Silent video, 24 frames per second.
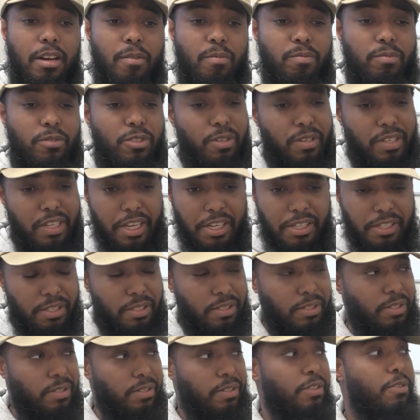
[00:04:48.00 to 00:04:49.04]

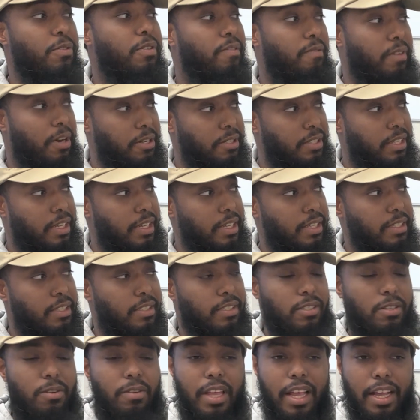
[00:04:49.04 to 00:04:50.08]
traditional universities,
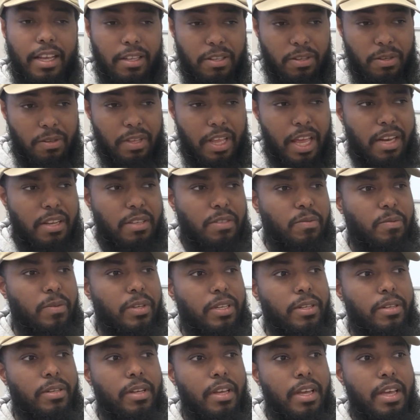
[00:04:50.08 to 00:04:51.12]
so they could do that as
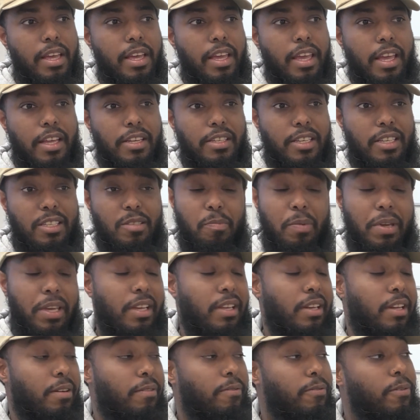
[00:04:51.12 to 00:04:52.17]
well, and just being
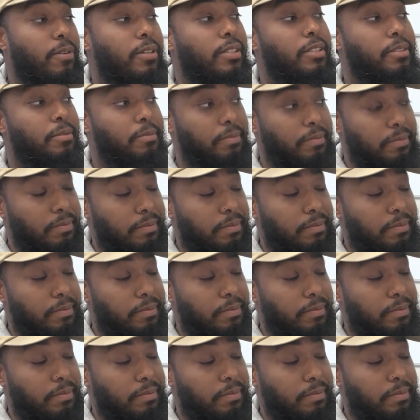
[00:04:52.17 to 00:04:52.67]
there for them.